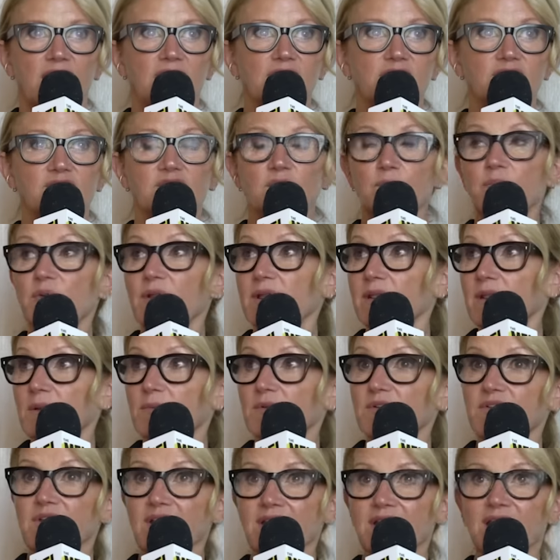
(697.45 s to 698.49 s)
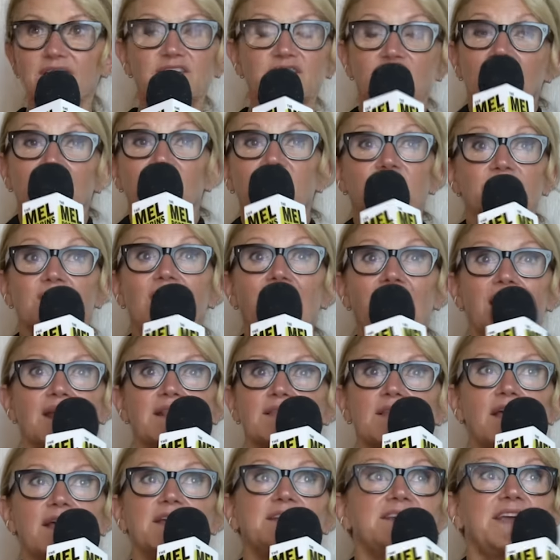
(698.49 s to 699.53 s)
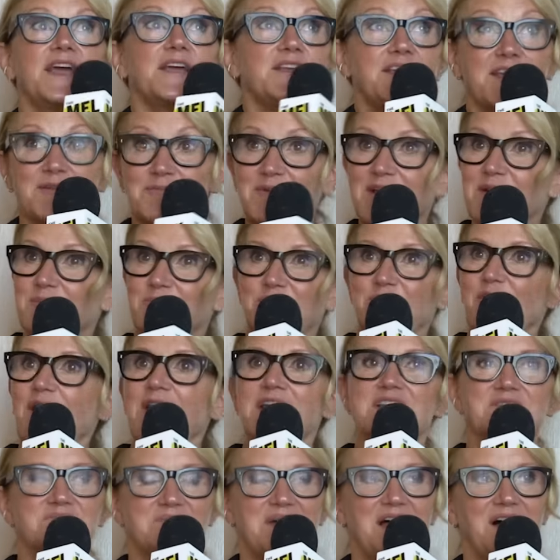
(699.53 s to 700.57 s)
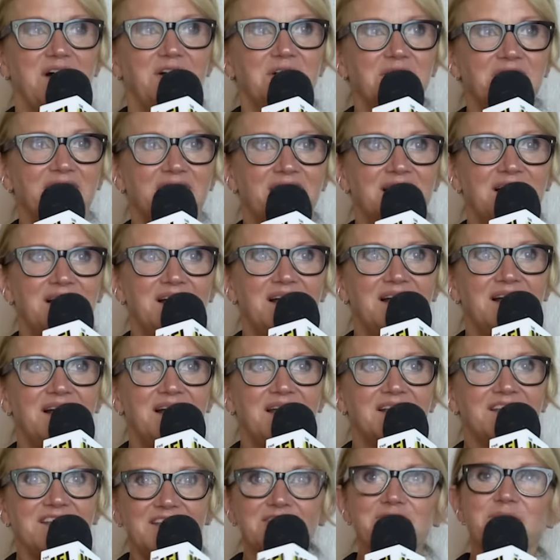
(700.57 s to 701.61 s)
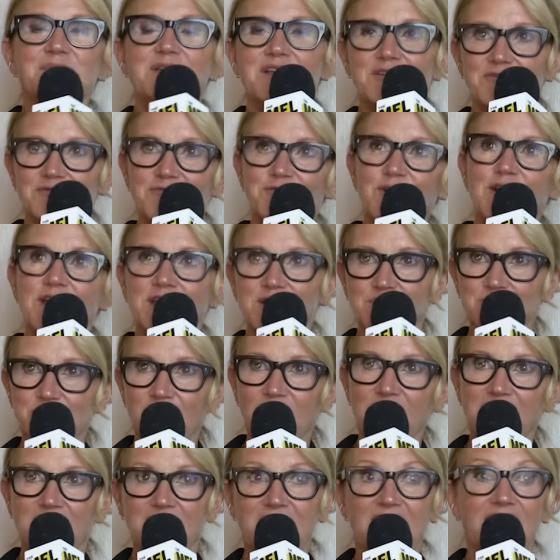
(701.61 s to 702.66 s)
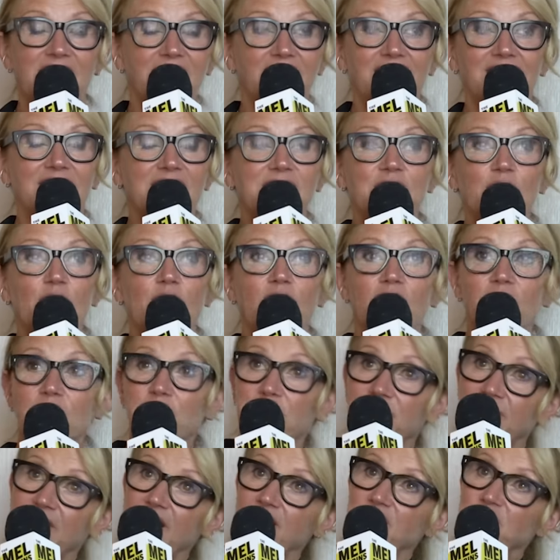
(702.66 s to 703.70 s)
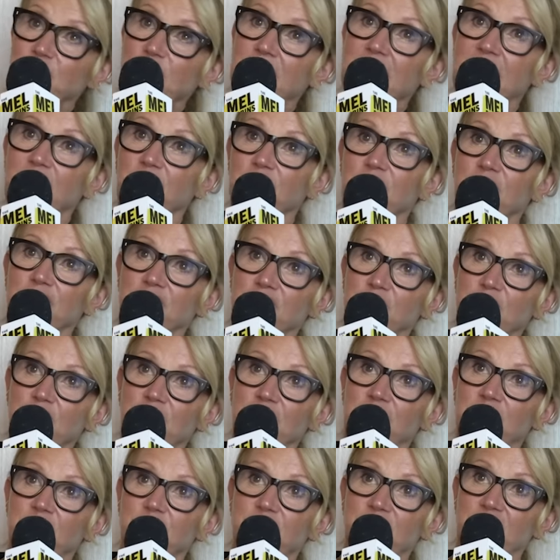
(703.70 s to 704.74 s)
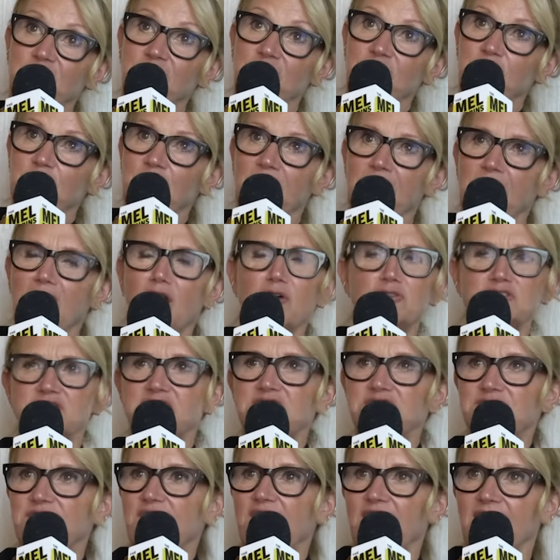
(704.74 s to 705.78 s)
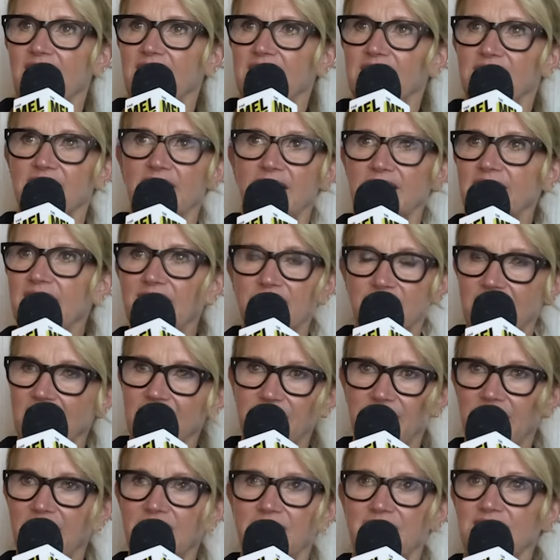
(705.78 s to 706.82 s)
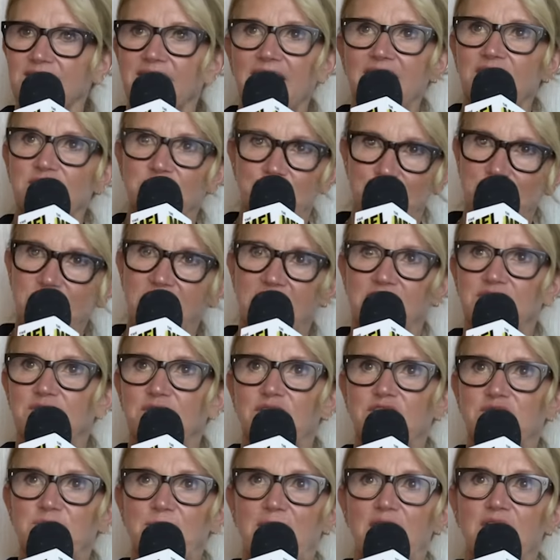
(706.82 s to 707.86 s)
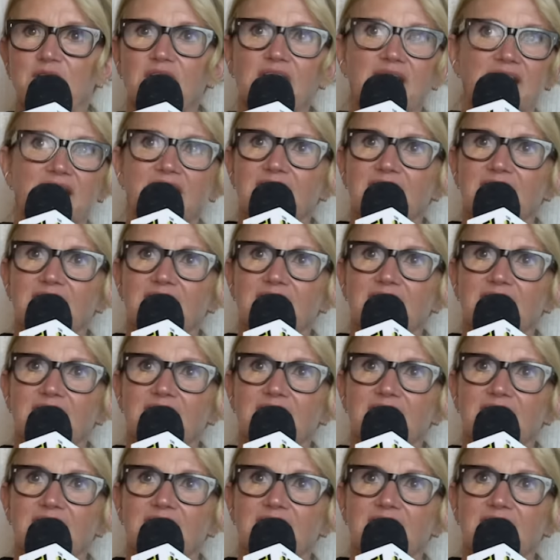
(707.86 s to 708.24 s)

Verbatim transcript: And it's completely ridiculous. It's not like, give me a break, Mel. Give me a frickin' break. And I know all our fans right now in Australia and New Zealand are like, oh, she's fine. Like that is ridiculous, Mel.